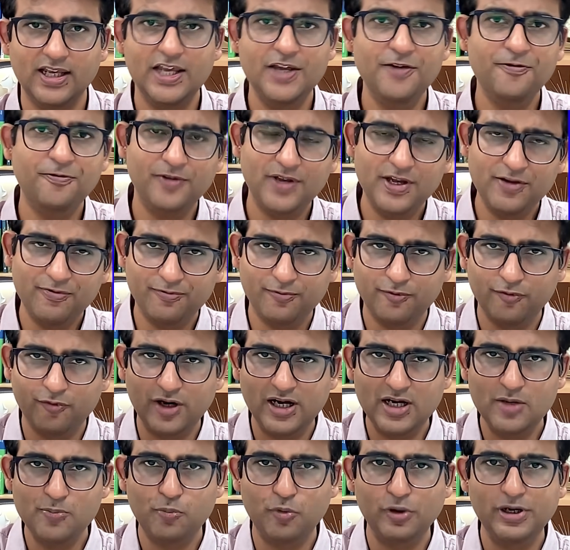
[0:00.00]
If
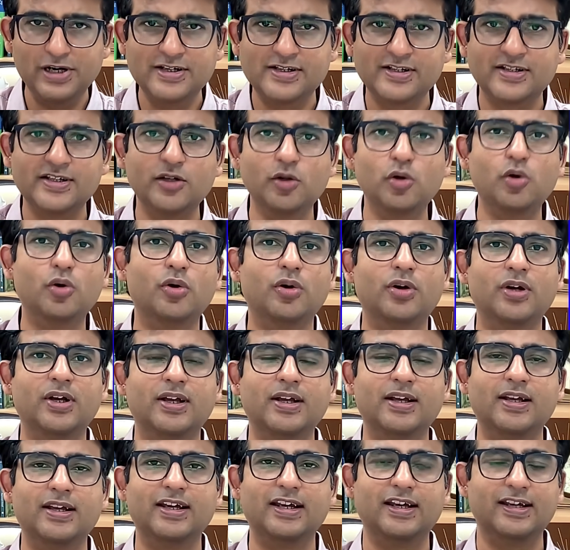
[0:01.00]
1.0
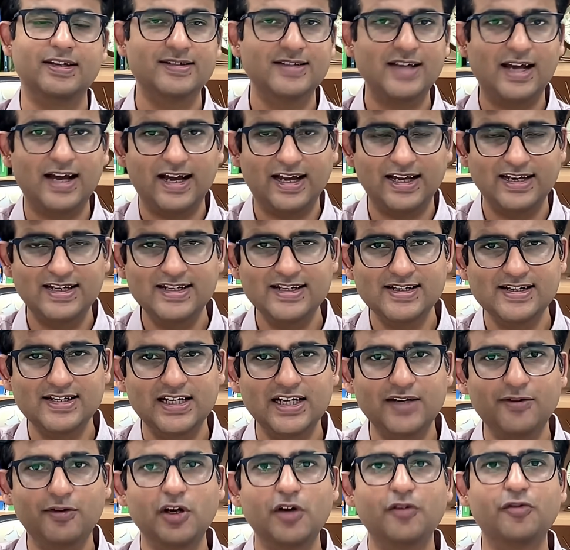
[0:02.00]
is the
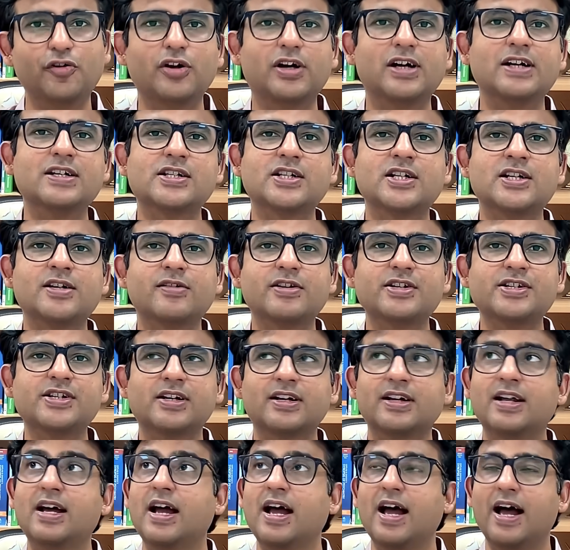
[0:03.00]
highest level of your
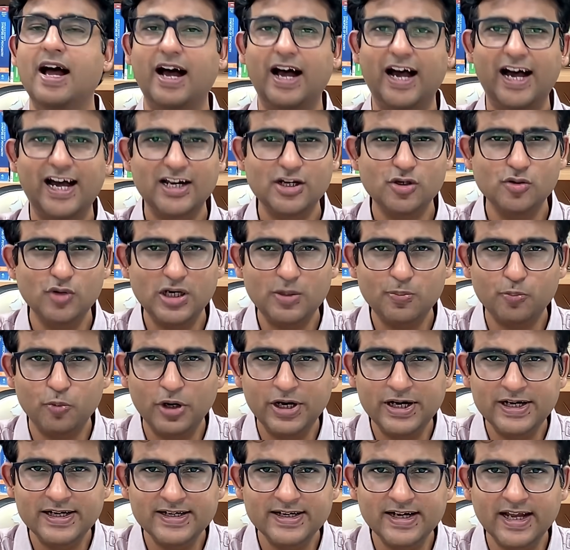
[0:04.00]
concentration, are you at
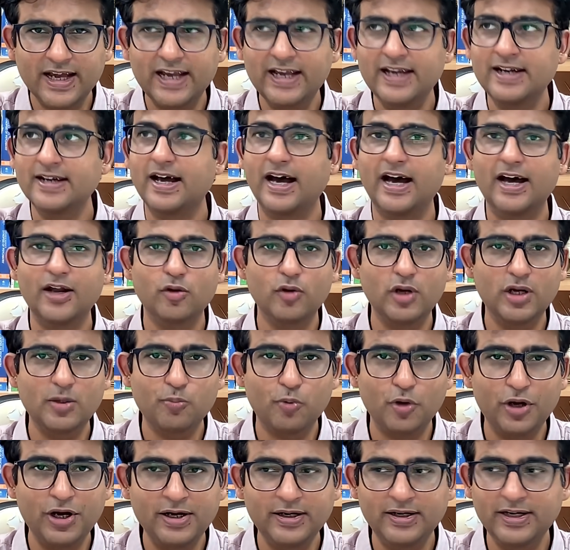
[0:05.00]
0.9, are you
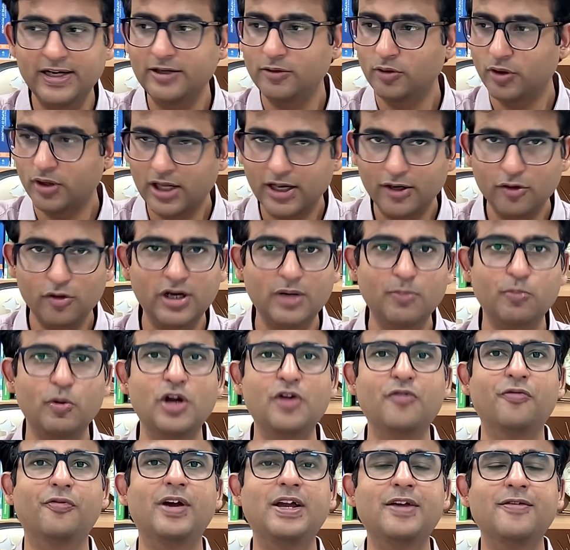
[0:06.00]
at 0.8, or are you at
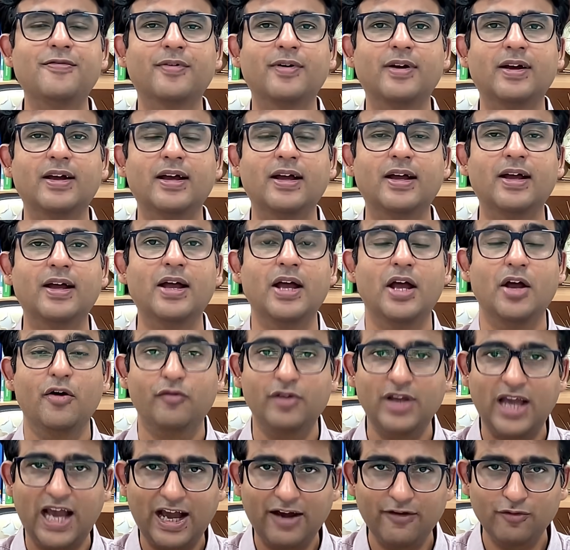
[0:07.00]
0.5?
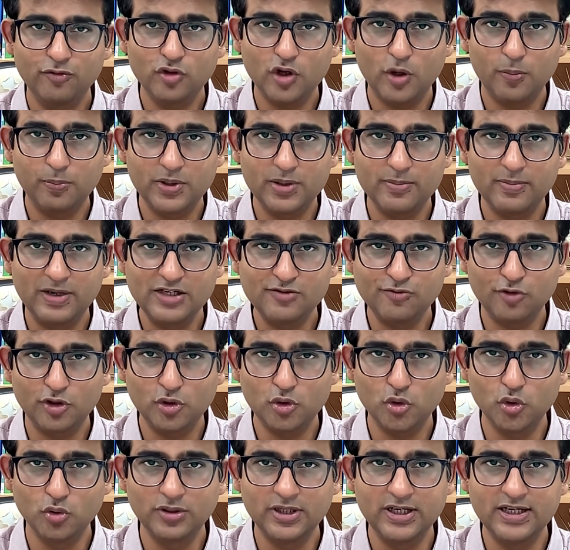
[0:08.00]
We have to optimize
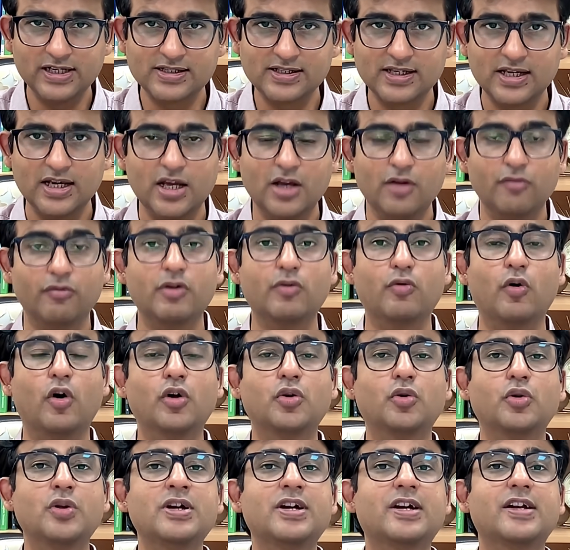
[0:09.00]
for two things. We
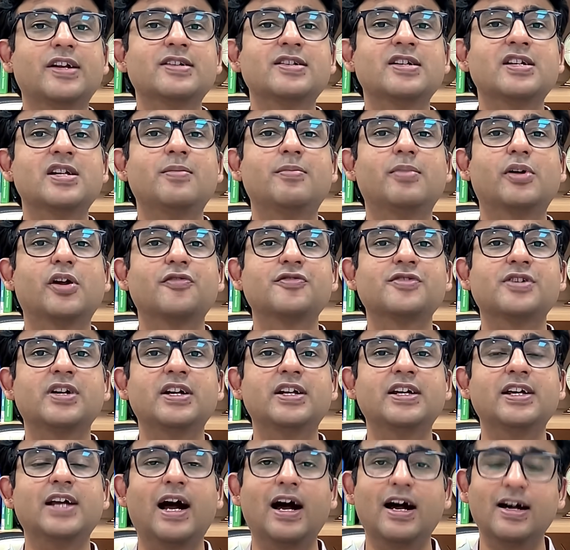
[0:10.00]
want to increase the number of
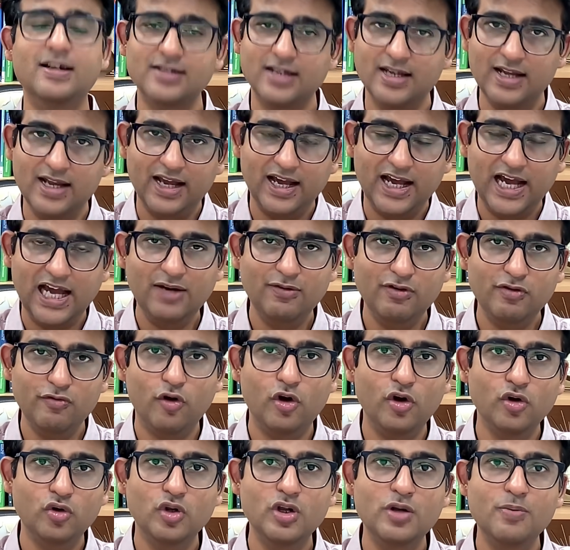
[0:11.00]
study hours, and
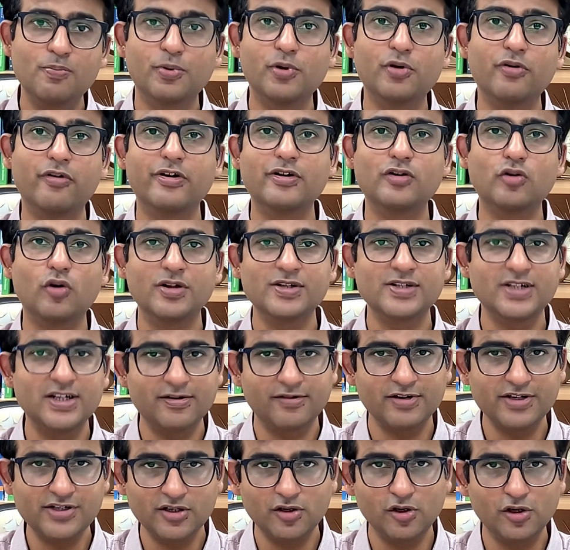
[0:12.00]
we want to improve our
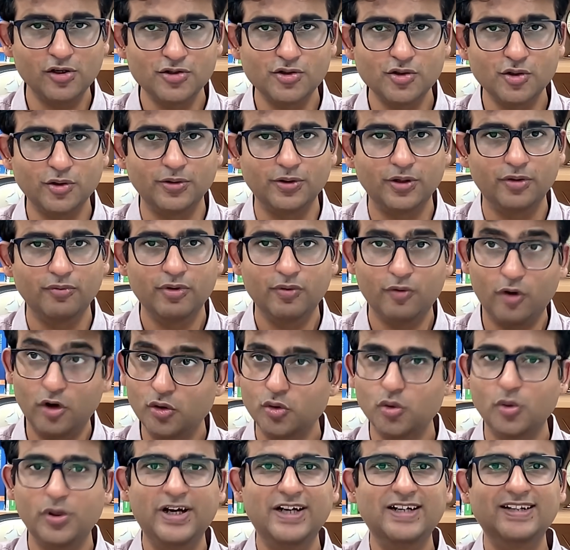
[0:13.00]
concentration also. We
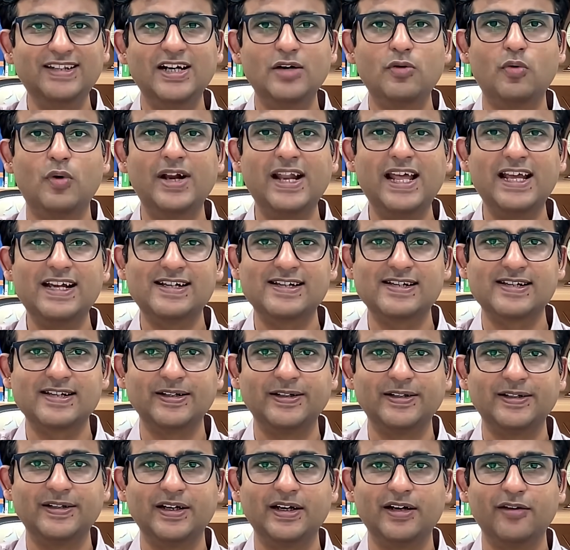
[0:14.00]
want to hit that
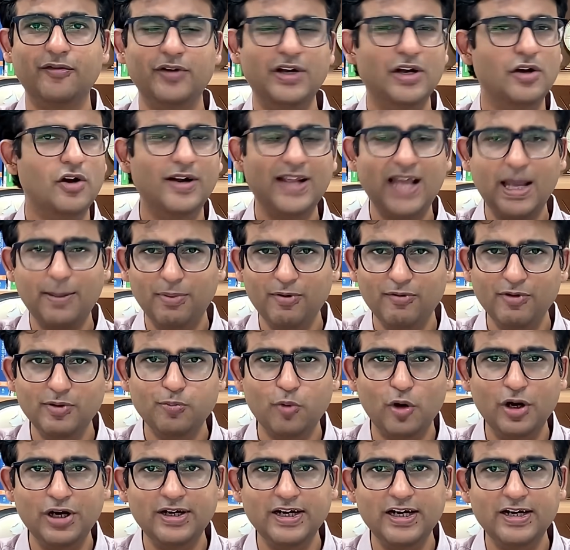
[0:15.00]
1x. We are not happy
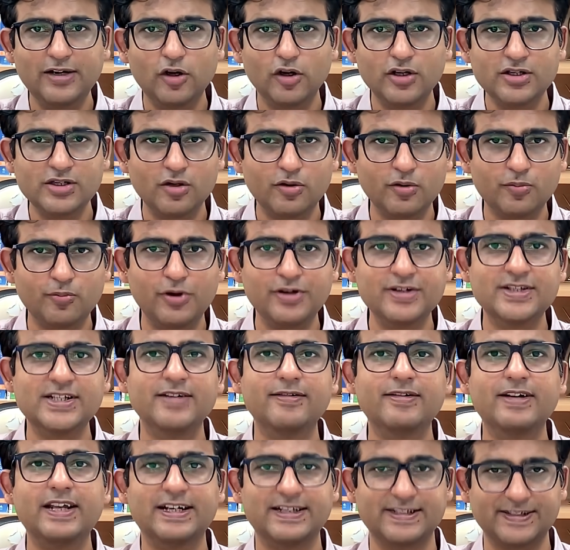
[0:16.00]
with 0.8x or
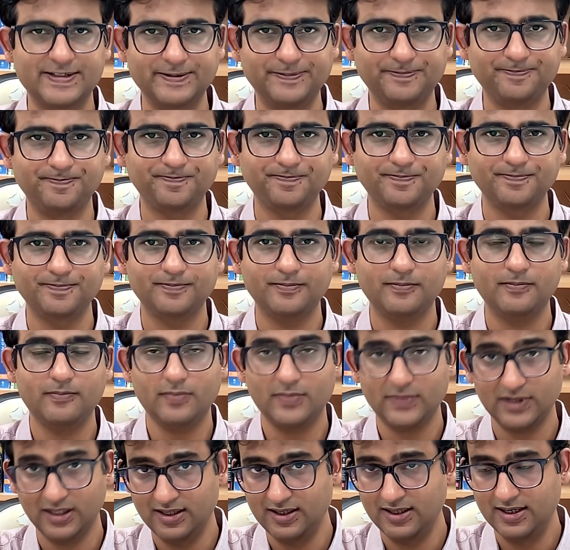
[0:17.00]
0.7x.
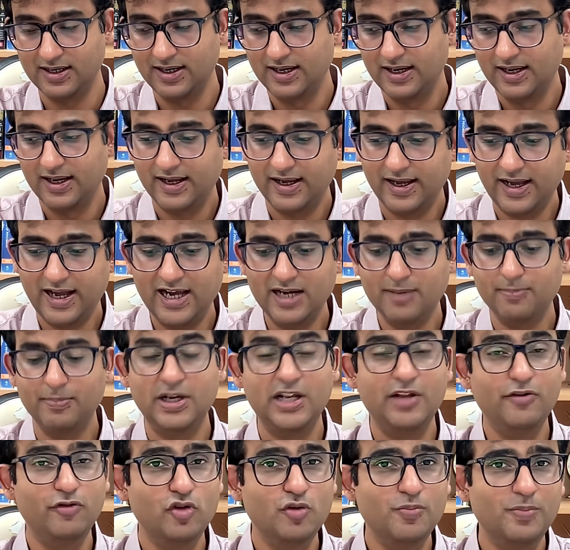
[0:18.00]

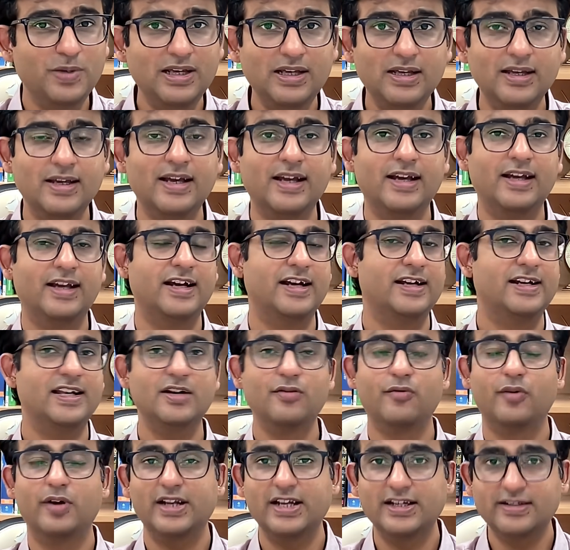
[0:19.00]
And believe you me,
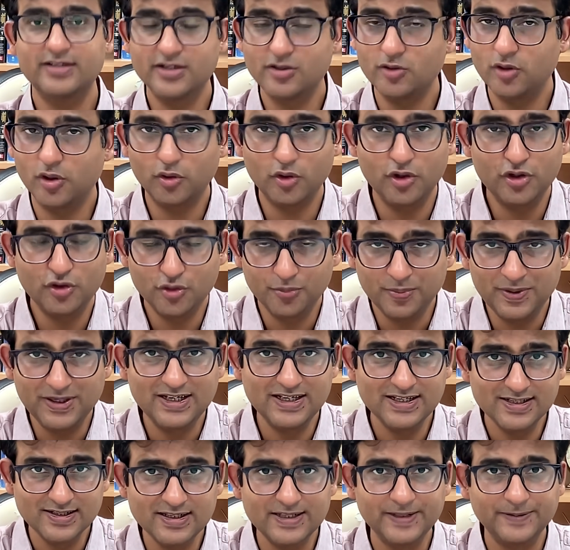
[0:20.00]
hitting 1x is not going to
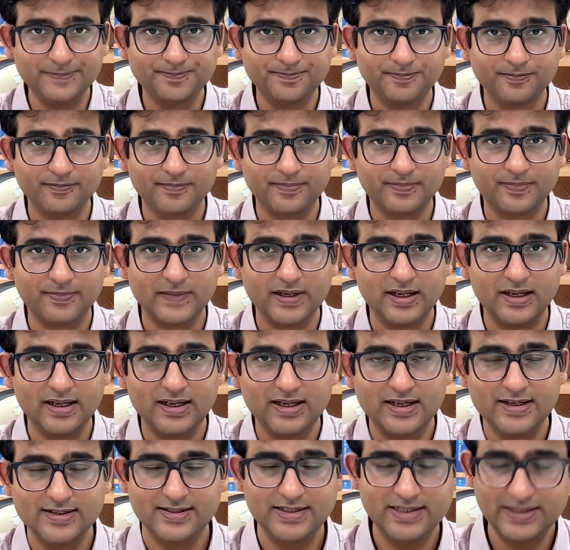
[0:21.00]
be easy.
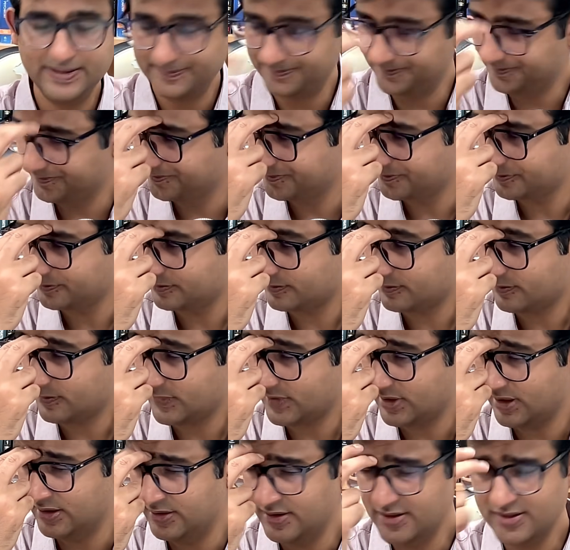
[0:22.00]
See,
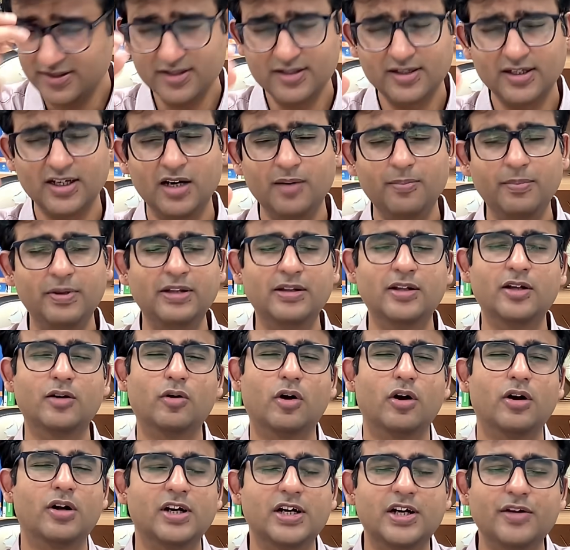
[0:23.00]
there's a term in
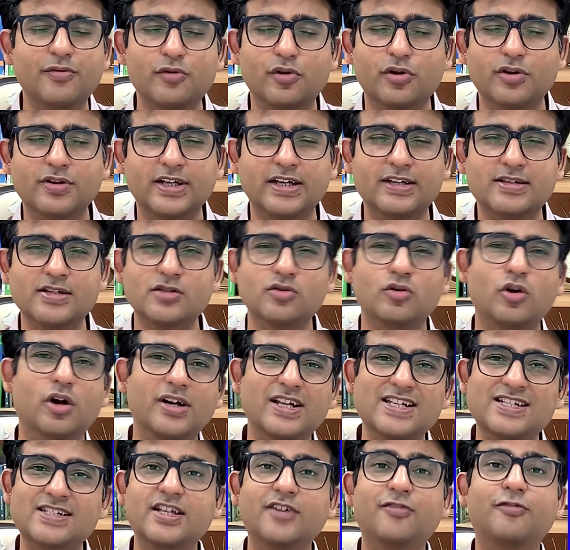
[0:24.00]
the cognitive neurosciences
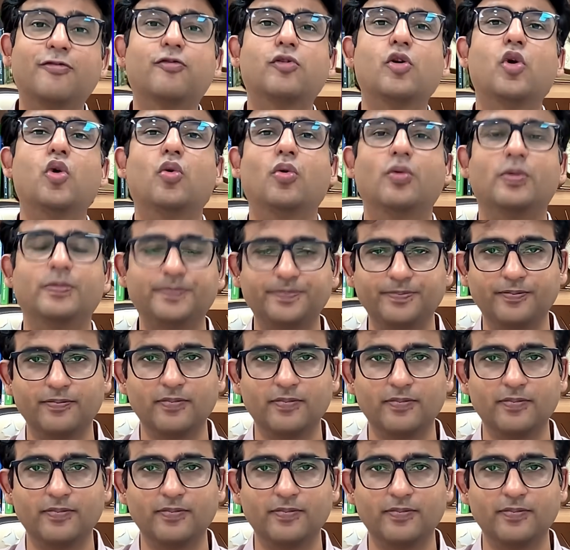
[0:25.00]
called as the flow.